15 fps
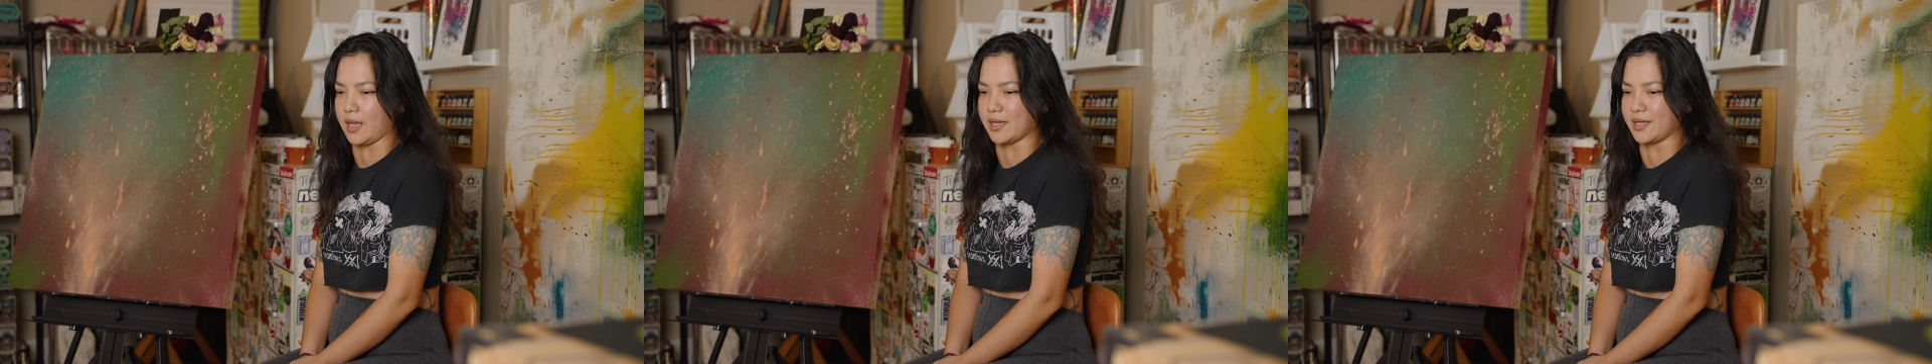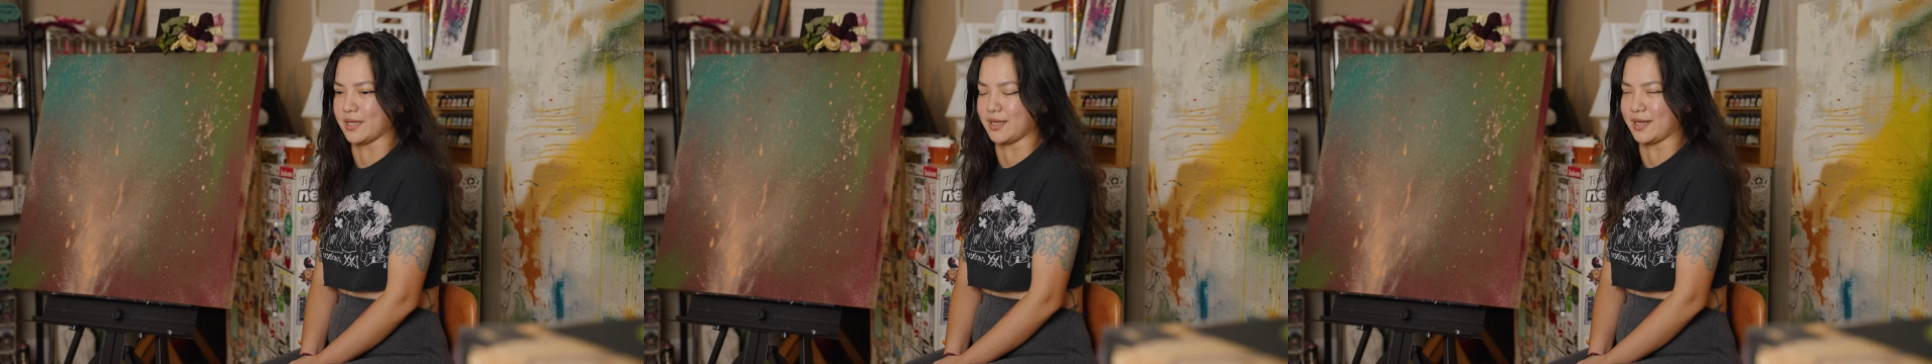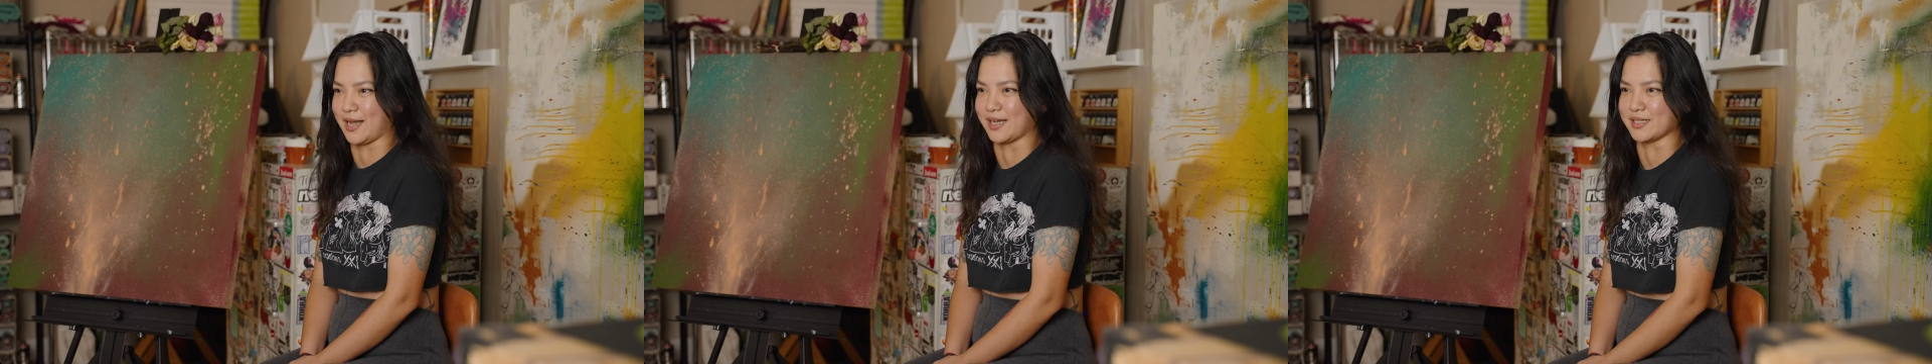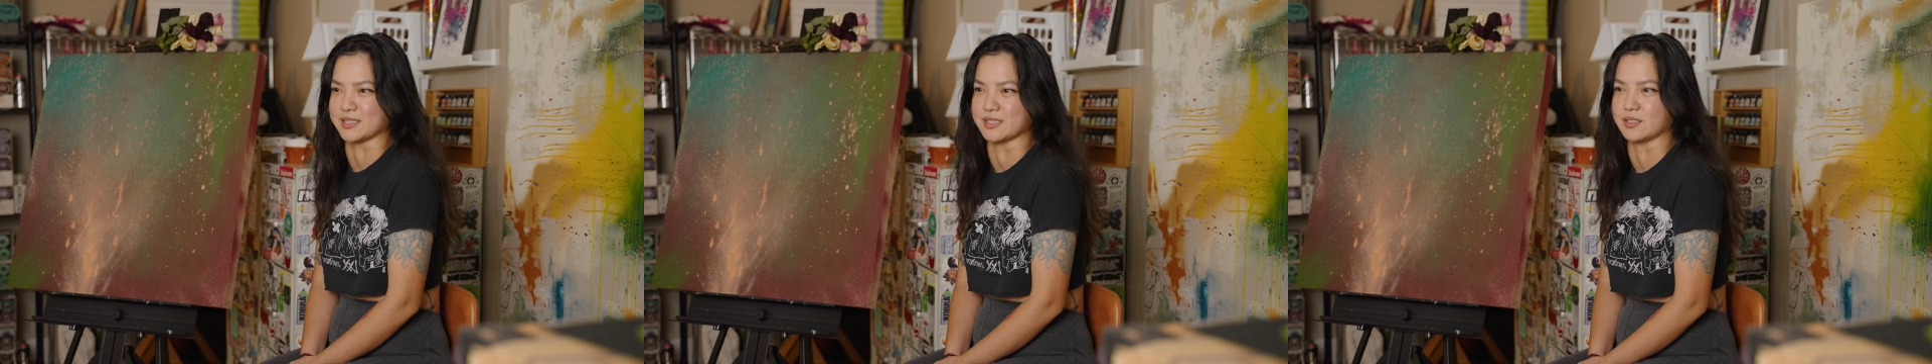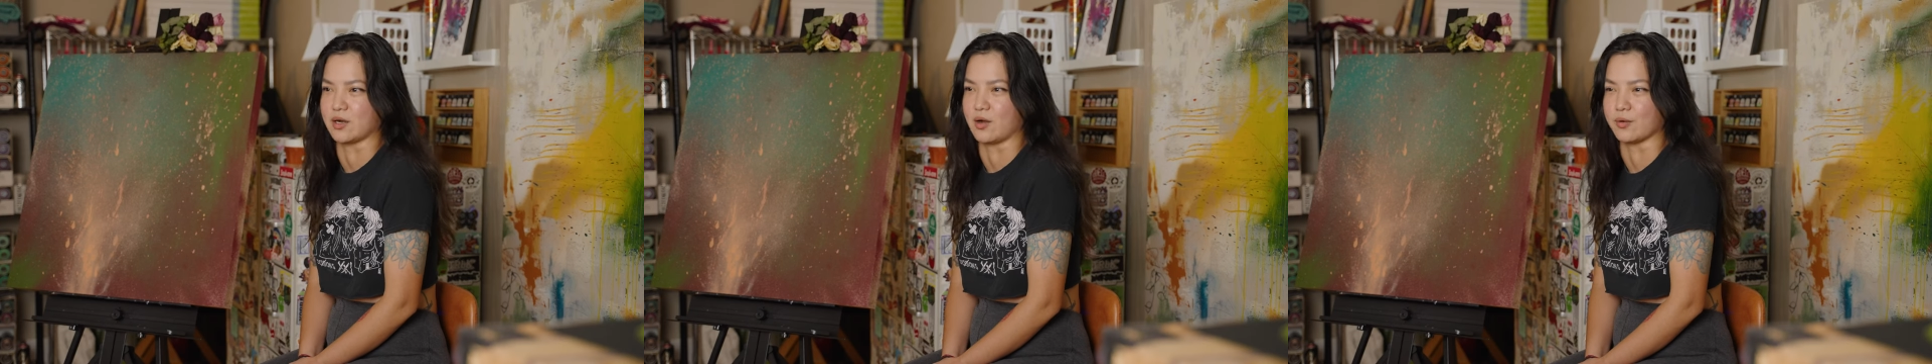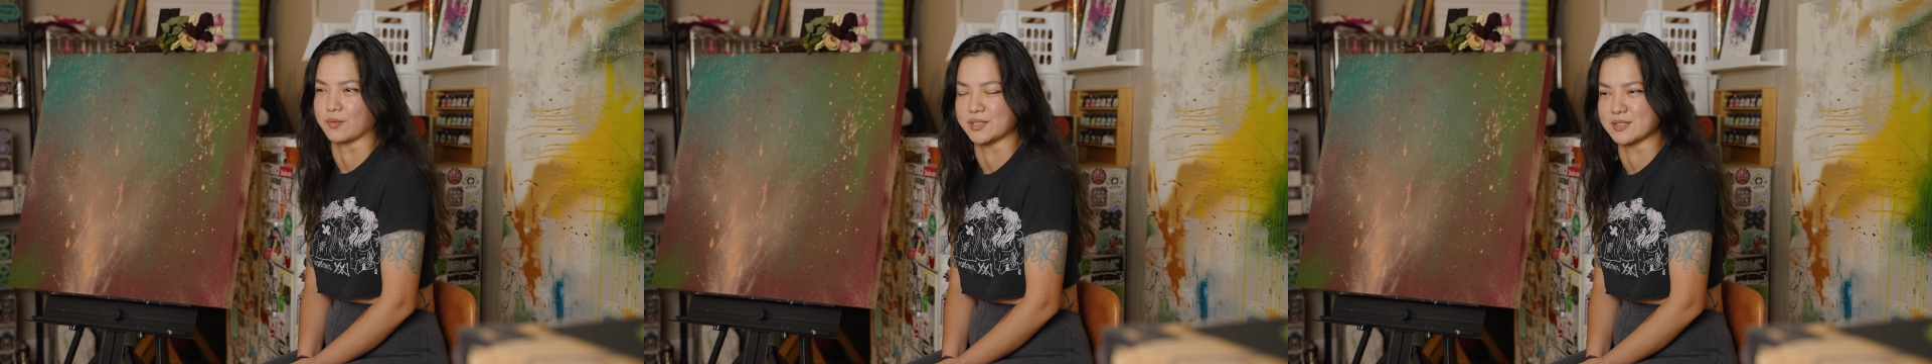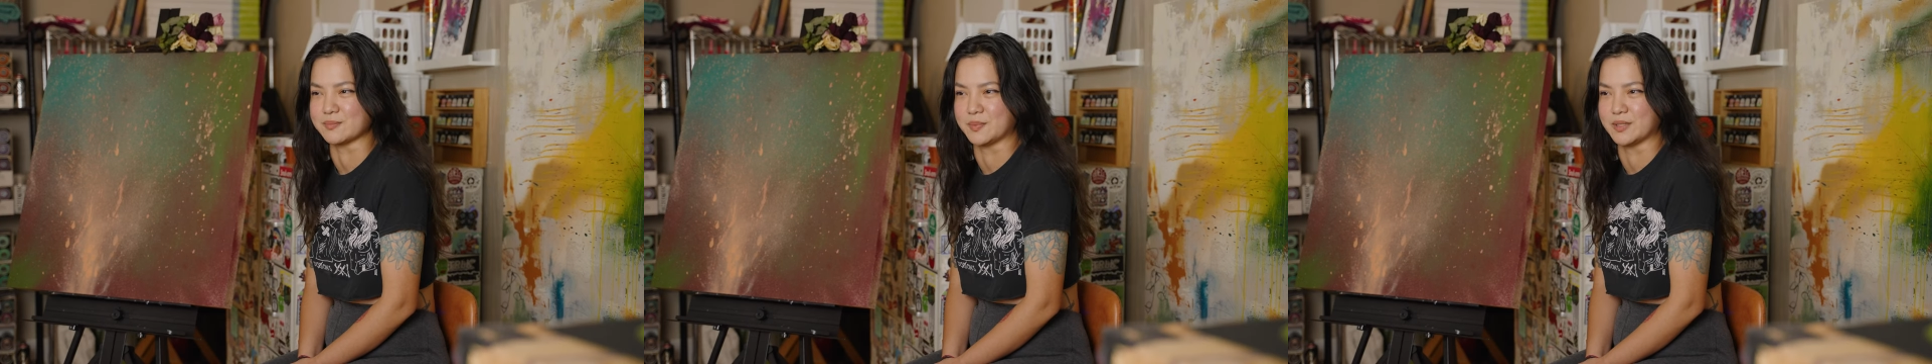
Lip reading: It hasn't always